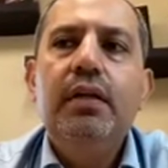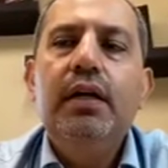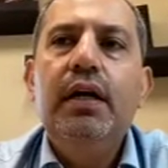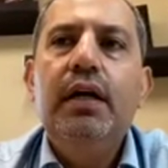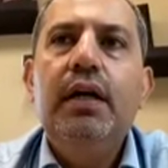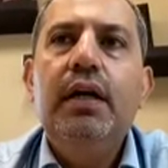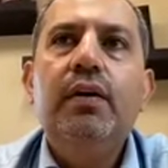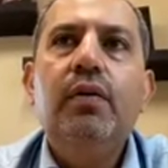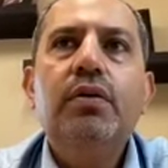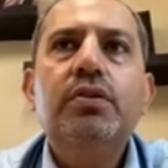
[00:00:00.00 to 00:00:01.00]

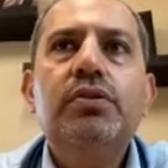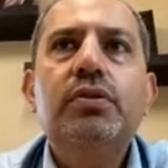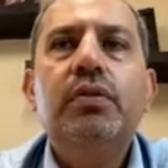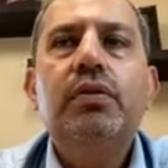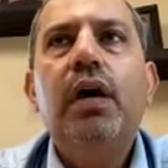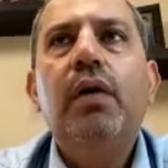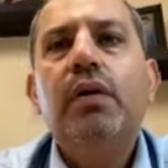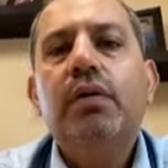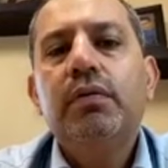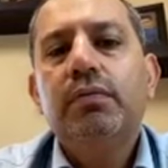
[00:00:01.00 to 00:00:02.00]
And also
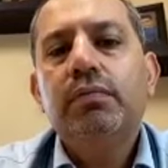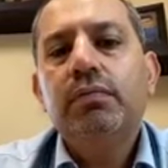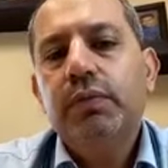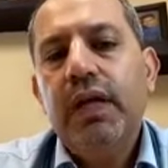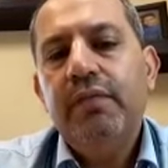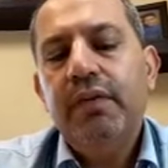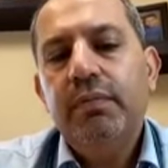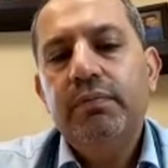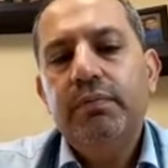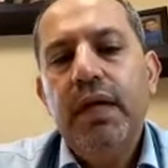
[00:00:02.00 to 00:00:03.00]
we have
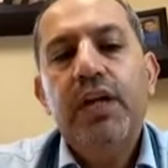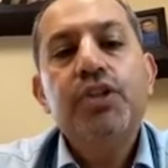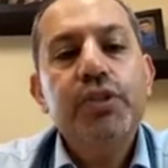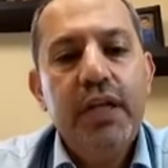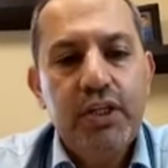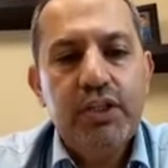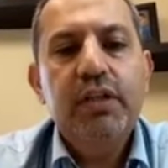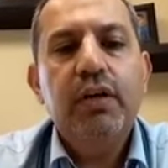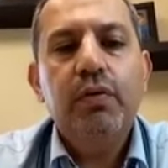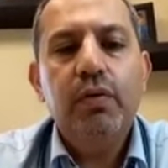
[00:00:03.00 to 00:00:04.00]
an
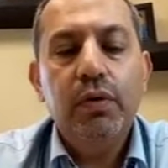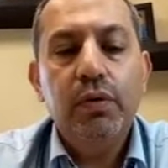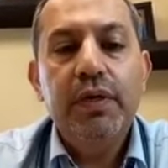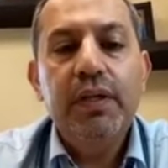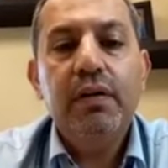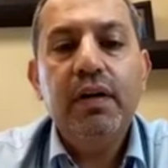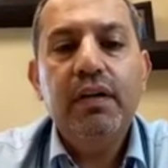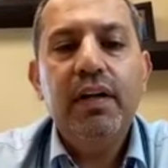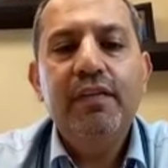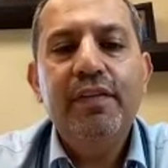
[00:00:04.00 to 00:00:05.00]
educational role. We
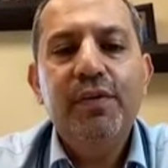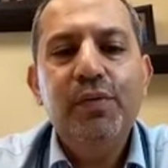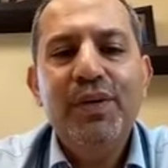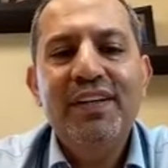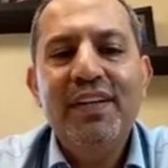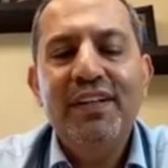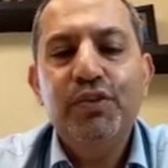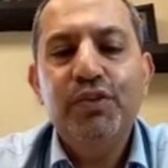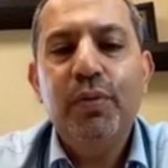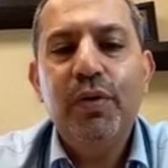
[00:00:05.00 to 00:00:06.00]
run every week a
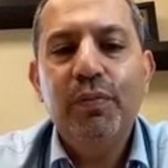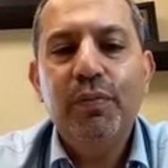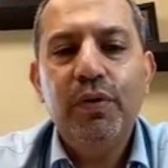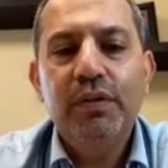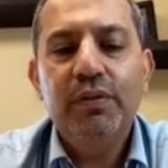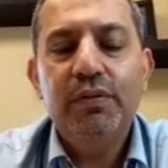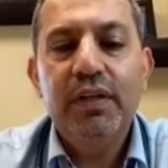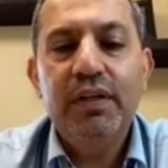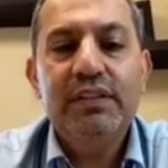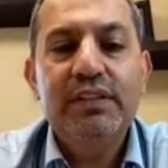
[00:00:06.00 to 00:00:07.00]
tumor board,
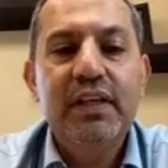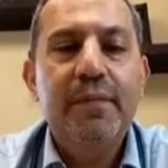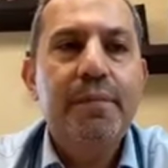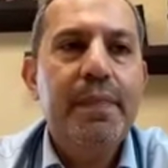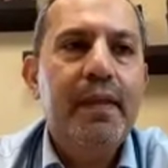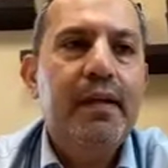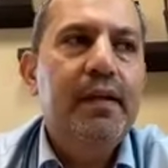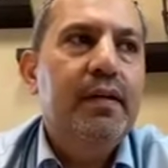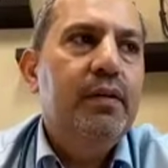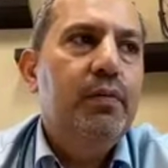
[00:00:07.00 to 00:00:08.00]
where it's
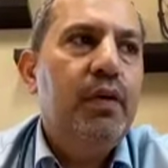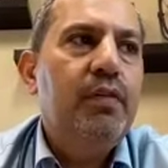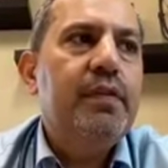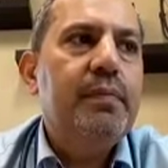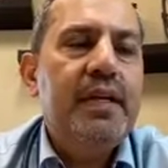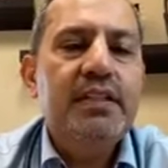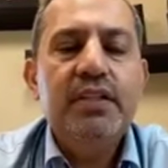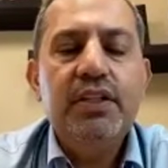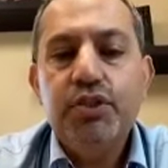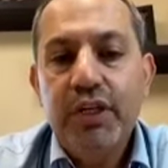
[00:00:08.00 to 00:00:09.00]
one of the best
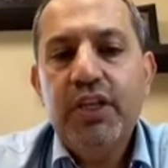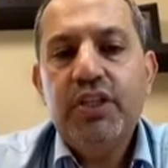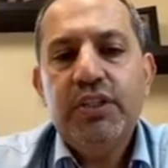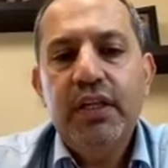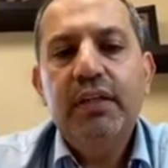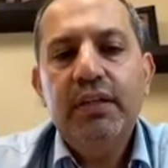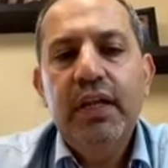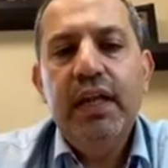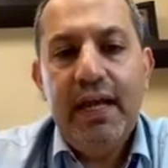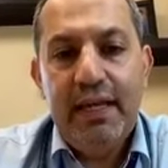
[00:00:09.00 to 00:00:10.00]
educational
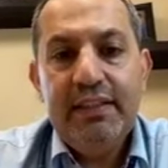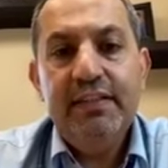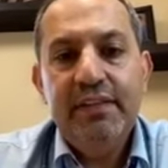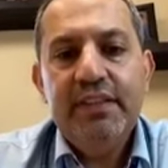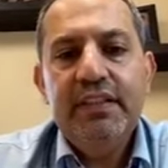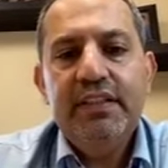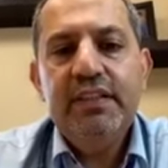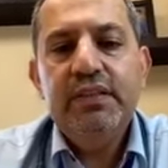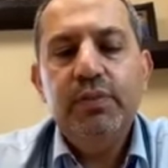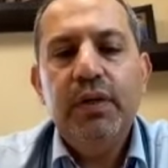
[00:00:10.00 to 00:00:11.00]

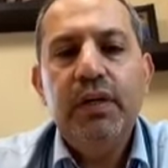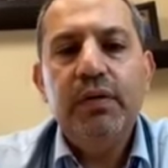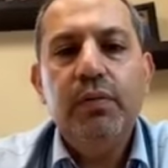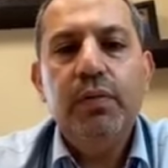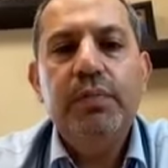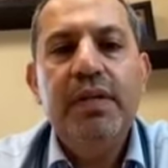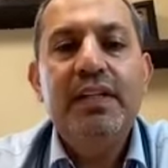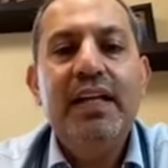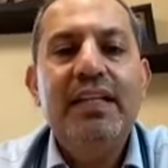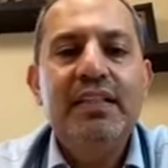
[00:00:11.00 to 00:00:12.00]
activities, where we meet
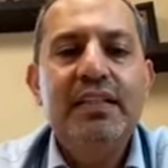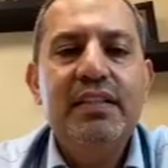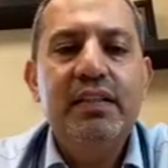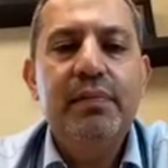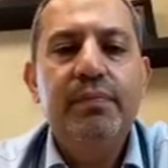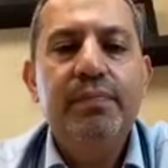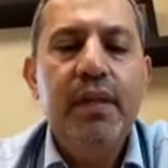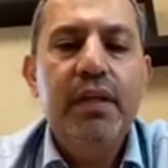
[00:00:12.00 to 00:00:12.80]
as a team,